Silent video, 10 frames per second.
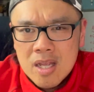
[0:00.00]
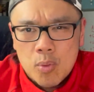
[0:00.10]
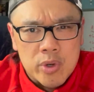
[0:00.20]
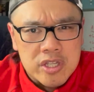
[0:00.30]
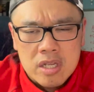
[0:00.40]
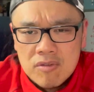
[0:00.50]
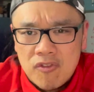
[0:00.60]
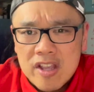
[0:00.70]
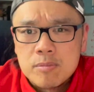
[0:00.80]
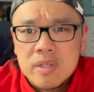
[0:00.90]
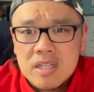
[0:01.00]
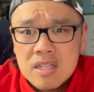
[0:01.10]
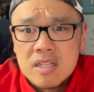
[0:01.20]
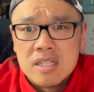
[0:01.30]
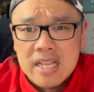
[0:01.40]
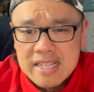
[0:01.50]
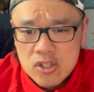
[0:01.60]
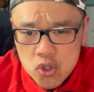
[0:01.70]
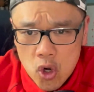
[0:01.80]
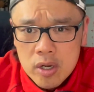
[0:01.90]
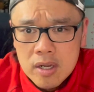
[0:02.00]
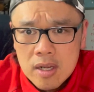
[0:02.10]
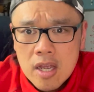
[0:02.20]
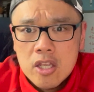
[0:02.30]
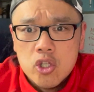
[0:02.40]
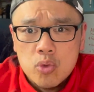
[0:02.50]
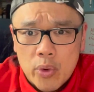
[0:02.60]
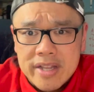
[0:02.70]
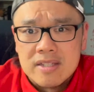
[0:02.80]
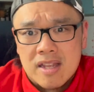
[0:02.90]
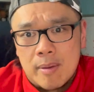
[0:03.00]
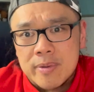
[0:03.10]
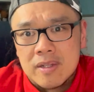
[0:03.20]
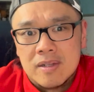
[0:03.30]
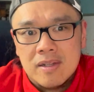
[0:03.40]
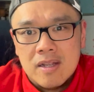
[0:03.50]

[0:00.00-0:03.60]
When your investment thesis gets stronger, you raise capital.